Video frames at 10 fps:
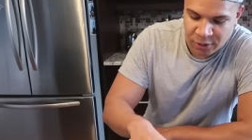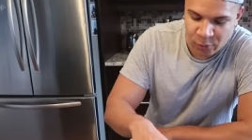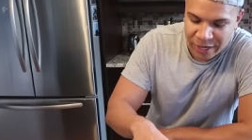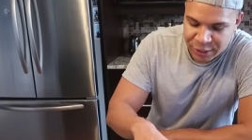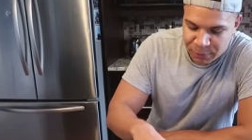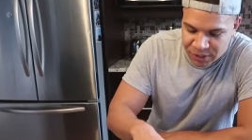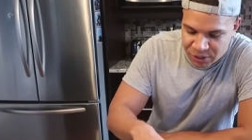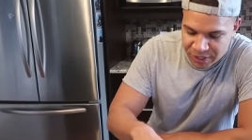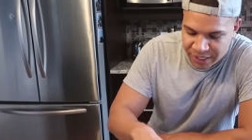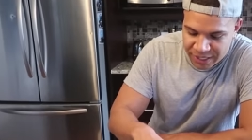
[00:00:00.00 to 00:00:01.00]
So the way you're supposed to
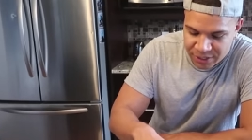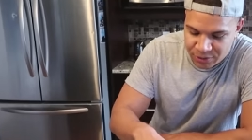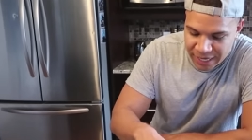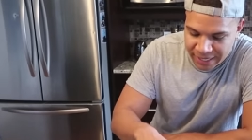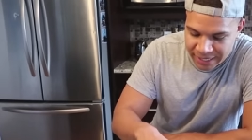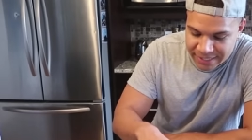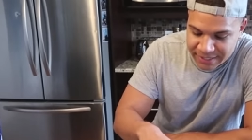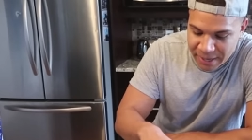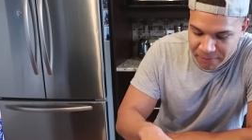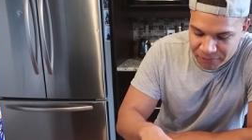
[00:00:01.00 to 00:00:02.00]
drink it is you take a
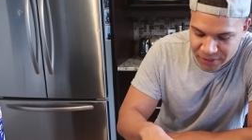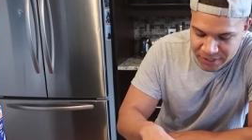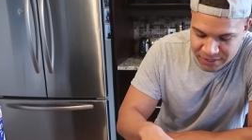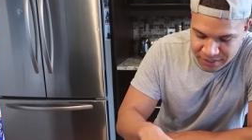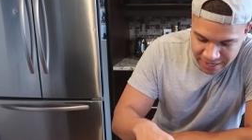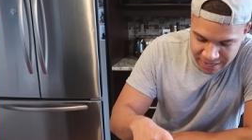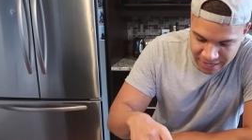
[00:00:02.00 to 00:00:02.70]
sip first and